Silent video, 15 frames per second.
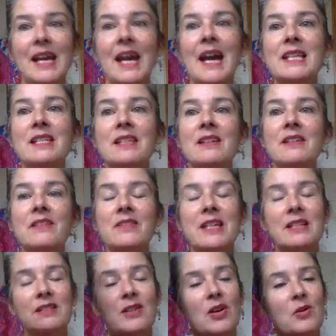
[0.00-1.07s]
As another
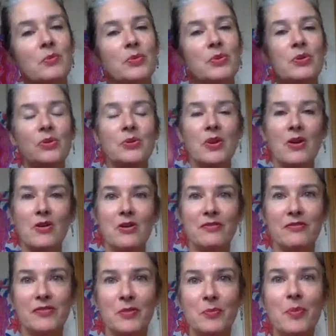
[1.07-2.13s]
example
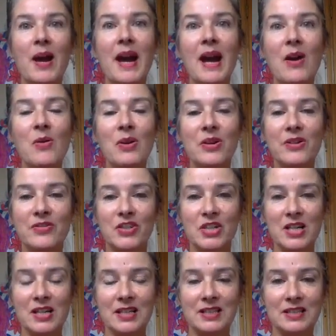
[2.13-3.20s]
of the power of
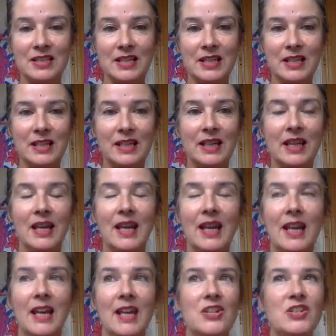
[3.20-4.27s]
Shakti,
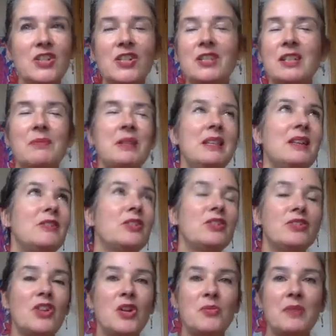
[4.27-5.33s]
there are
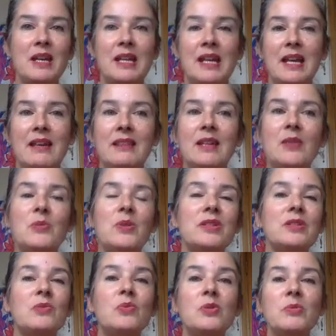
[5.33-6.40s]
so many. There was
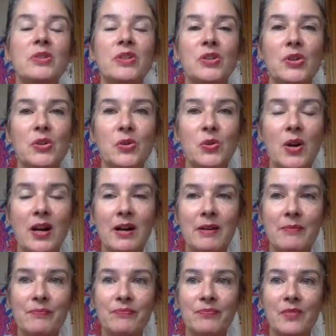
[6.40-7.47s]
a woman who
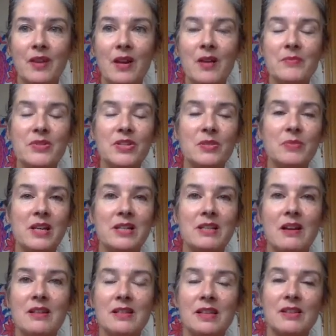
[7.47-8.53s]
comes to my
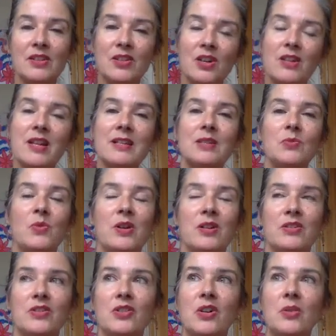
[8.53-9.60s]
Dancing the Goddess
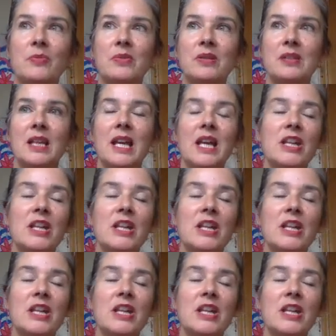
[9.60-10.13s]
workshops.